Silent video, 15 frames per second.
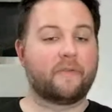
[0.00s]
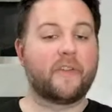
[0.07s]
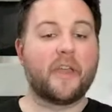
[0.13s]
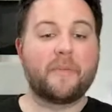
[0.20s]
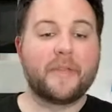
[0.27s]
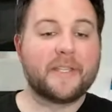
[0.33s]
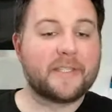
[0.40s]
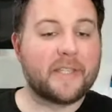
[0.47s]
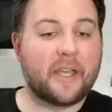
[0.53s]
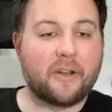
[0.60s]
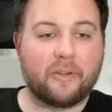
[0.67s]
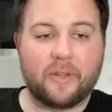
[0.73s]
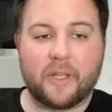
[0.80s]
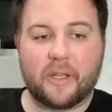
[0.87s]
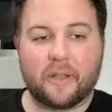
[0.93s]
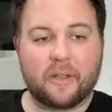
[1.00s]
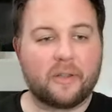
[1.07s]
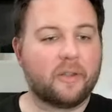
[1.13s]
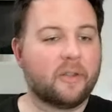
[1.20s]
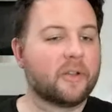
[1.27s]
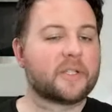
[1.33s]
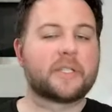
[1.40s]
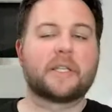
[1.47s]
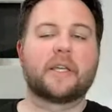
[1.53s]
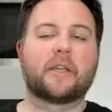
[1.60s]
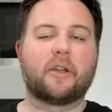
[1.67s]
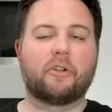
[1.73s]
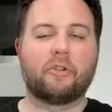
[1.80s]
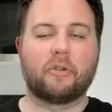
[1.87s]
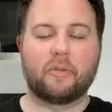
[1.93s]
Fabian Zetterlund looks like,
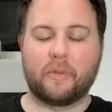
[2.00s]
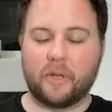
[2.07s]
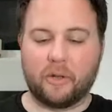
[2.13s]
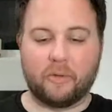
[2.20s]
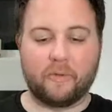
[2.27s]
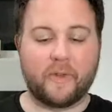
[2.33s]
or you know,